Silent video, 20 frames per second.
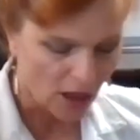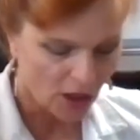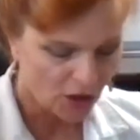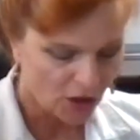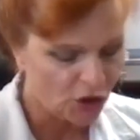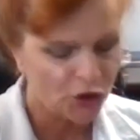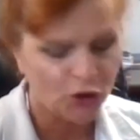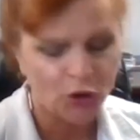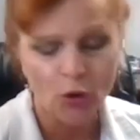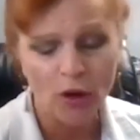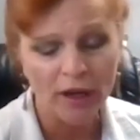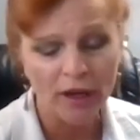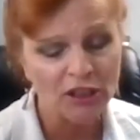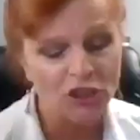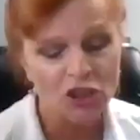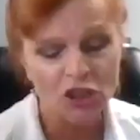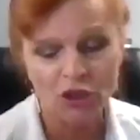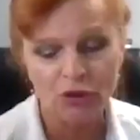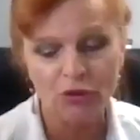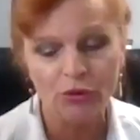you're going
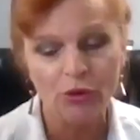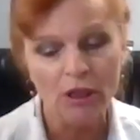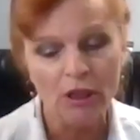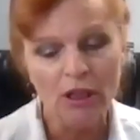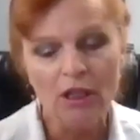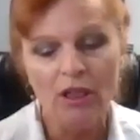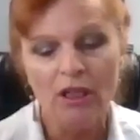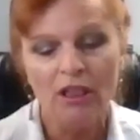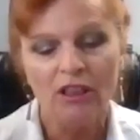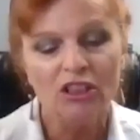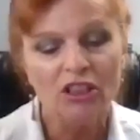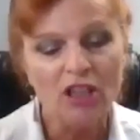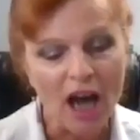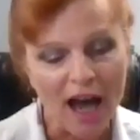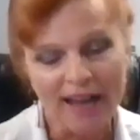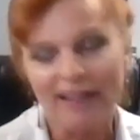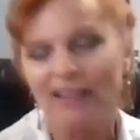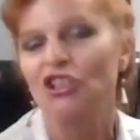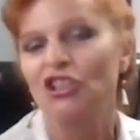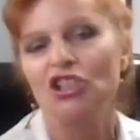to
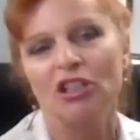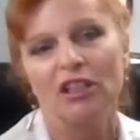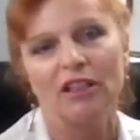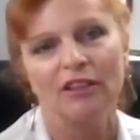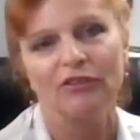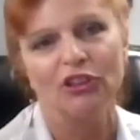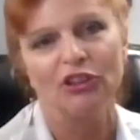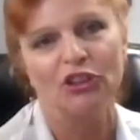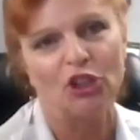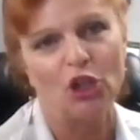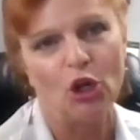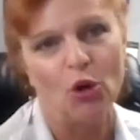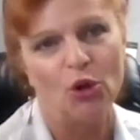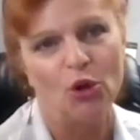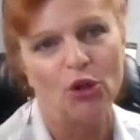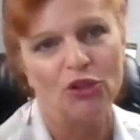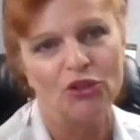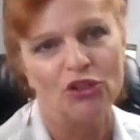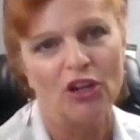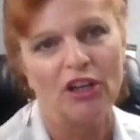not achieve your
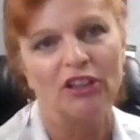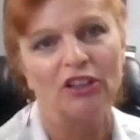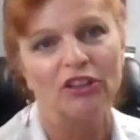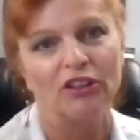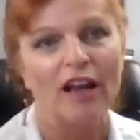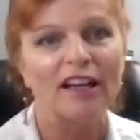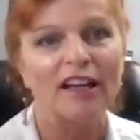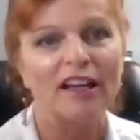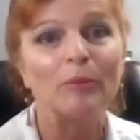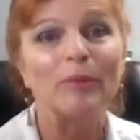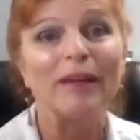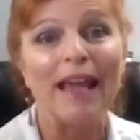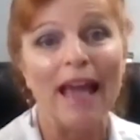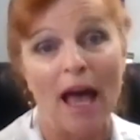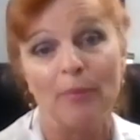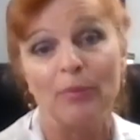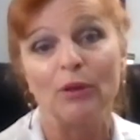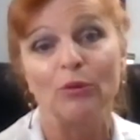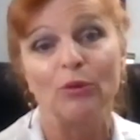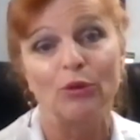goals and you're not going to be
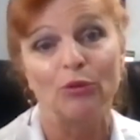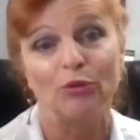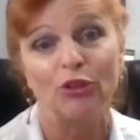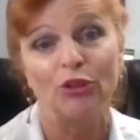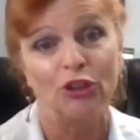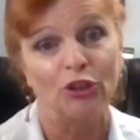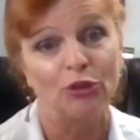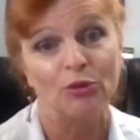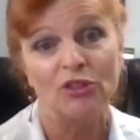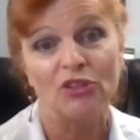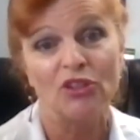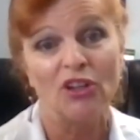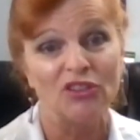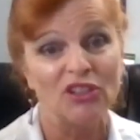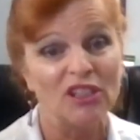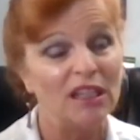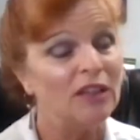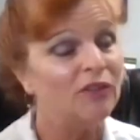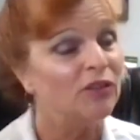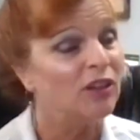happy with your
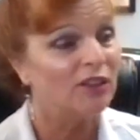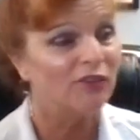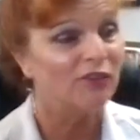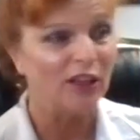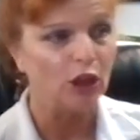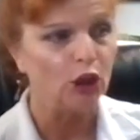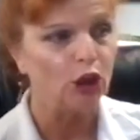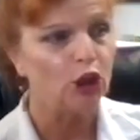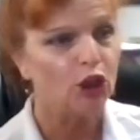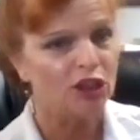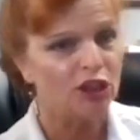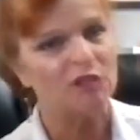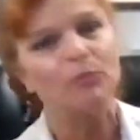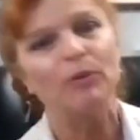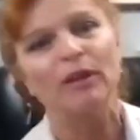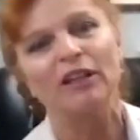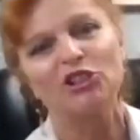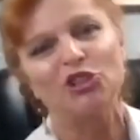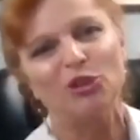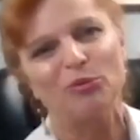results, even if it looks
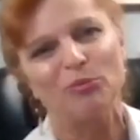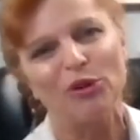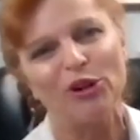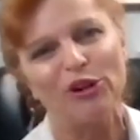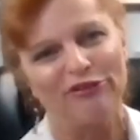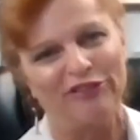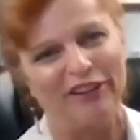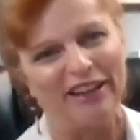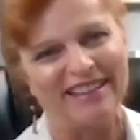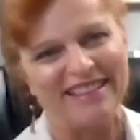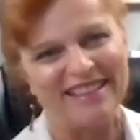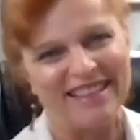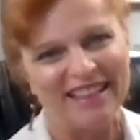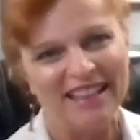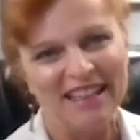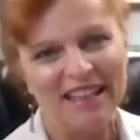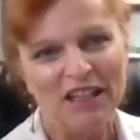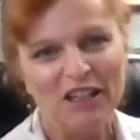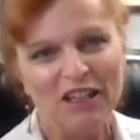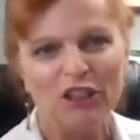picture perfect
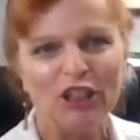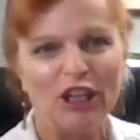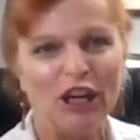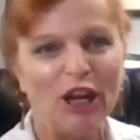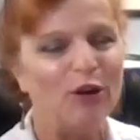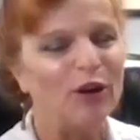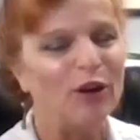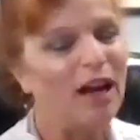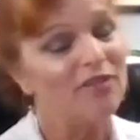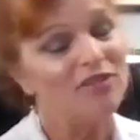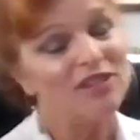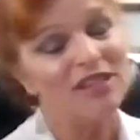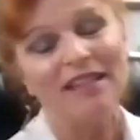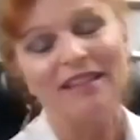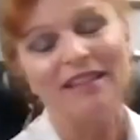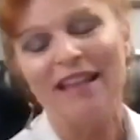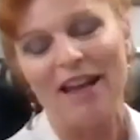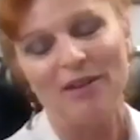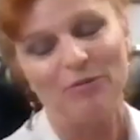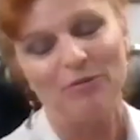you know, and I've
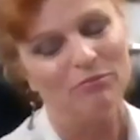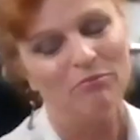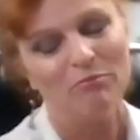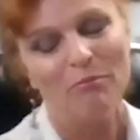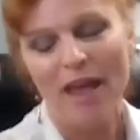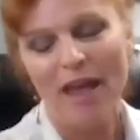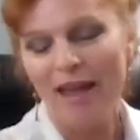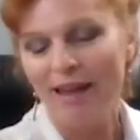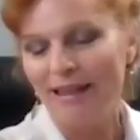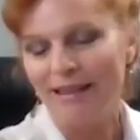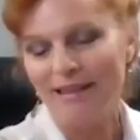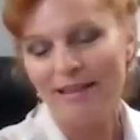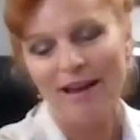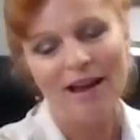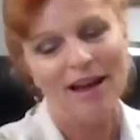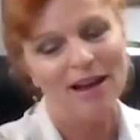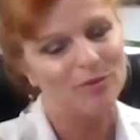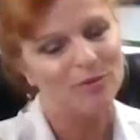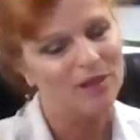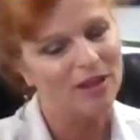seen that many
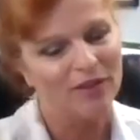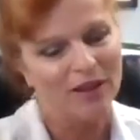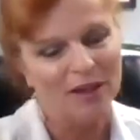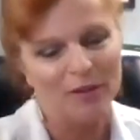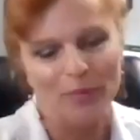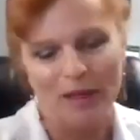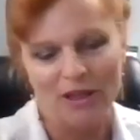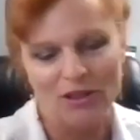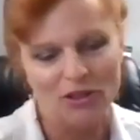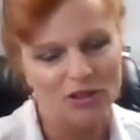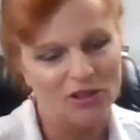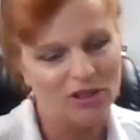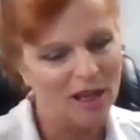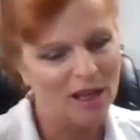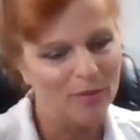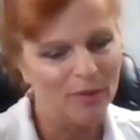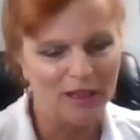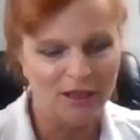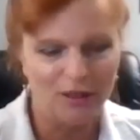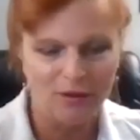times. I've had patients
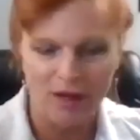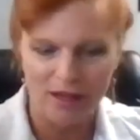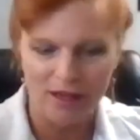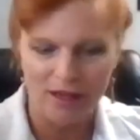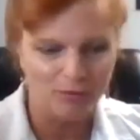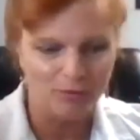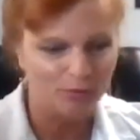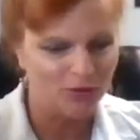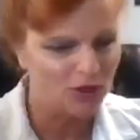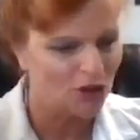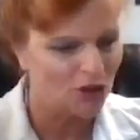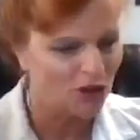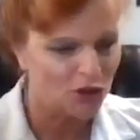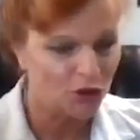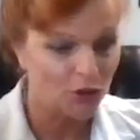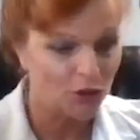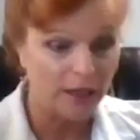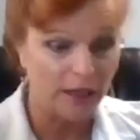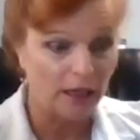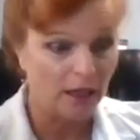come in who had
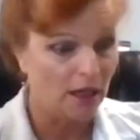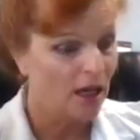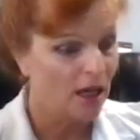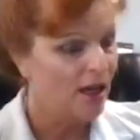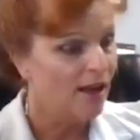surgery and